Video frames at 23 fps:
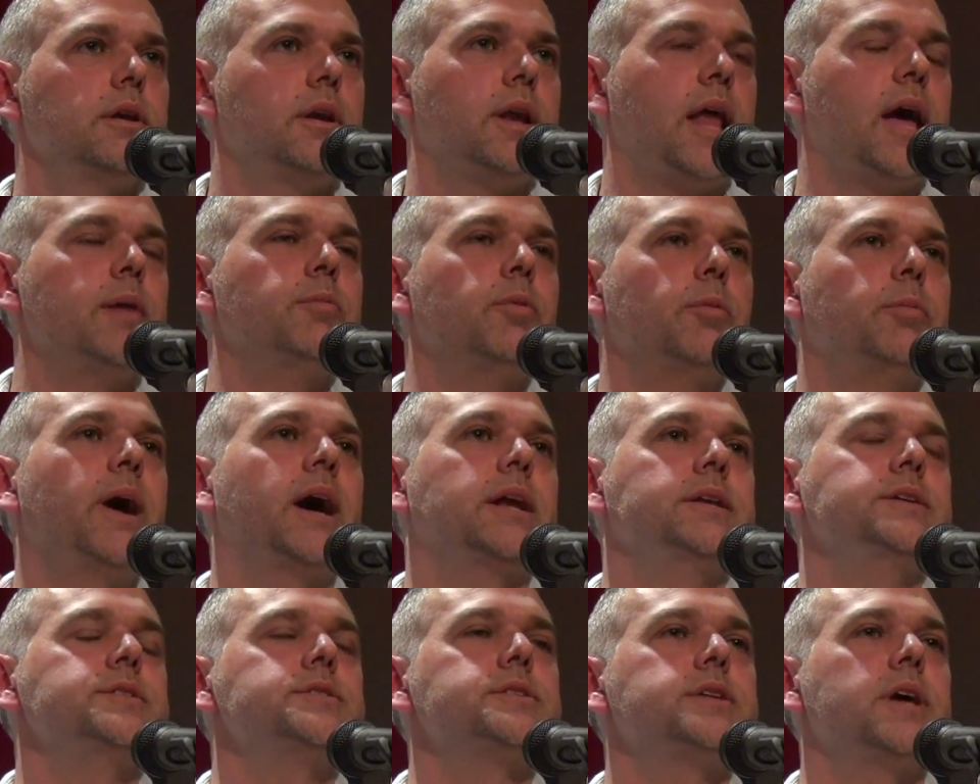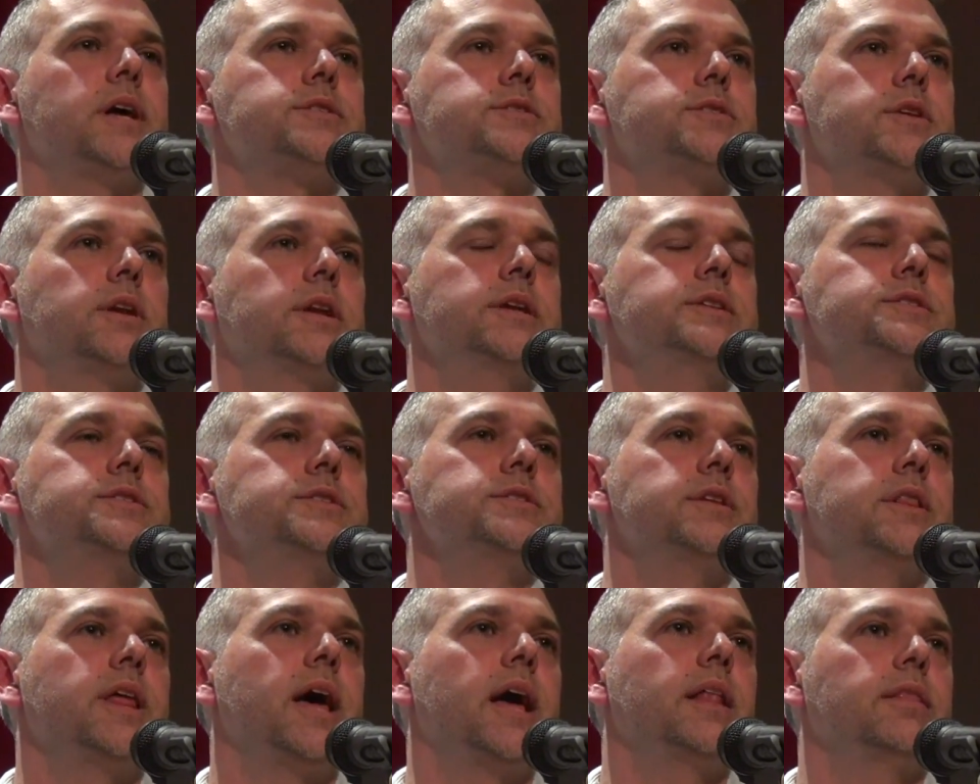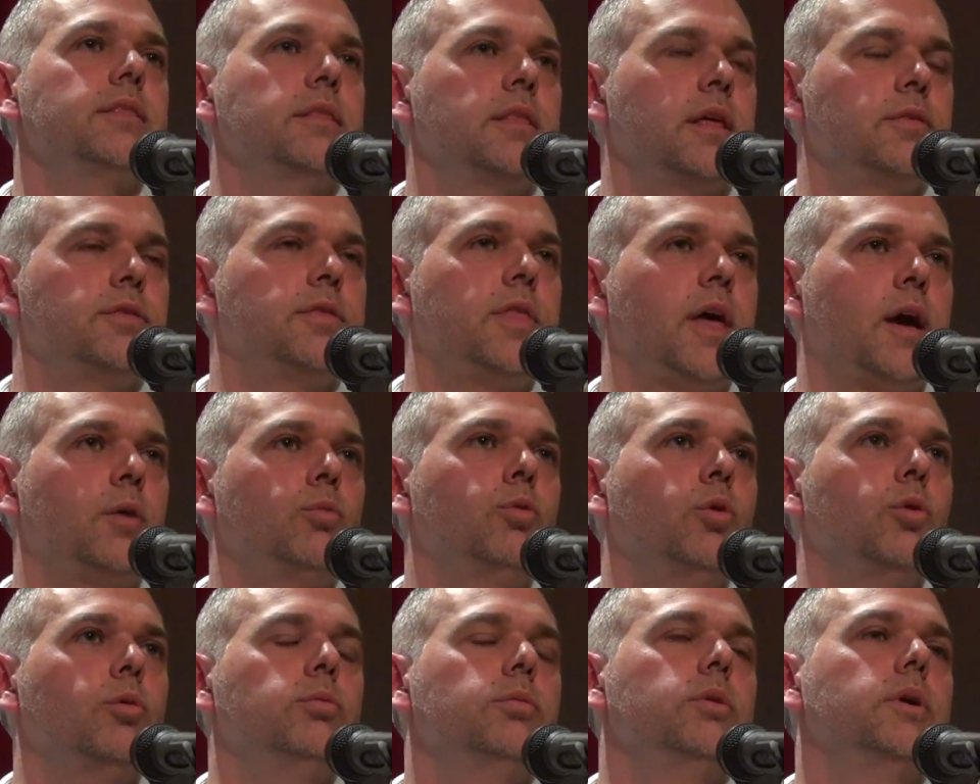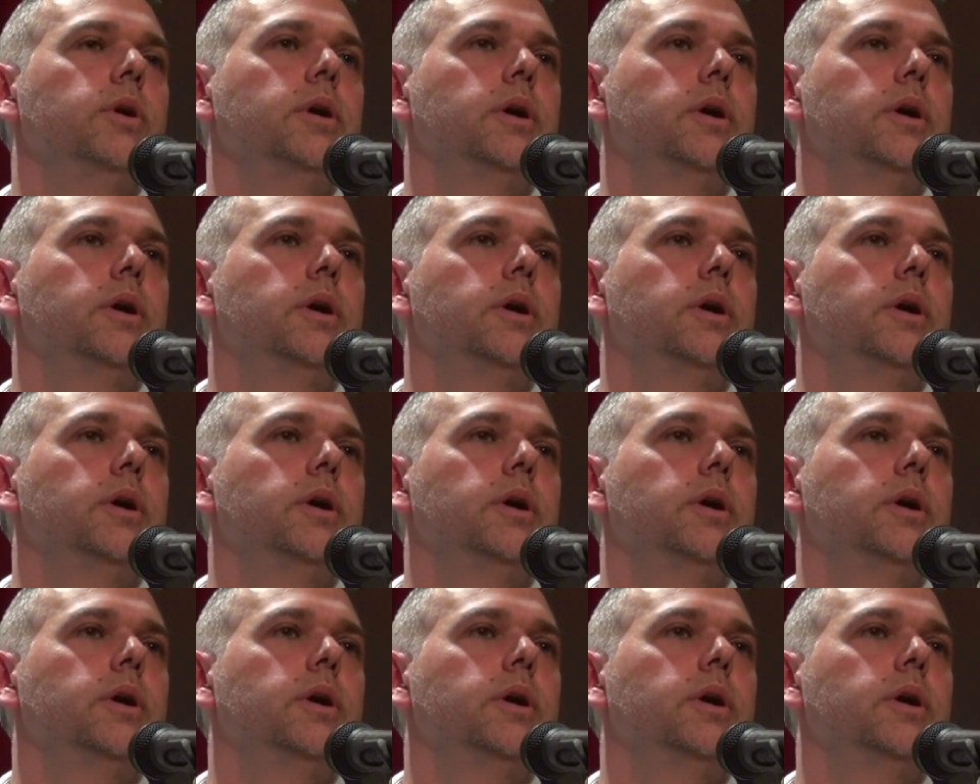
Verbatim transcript: Labor Party starts to listen to that, that they will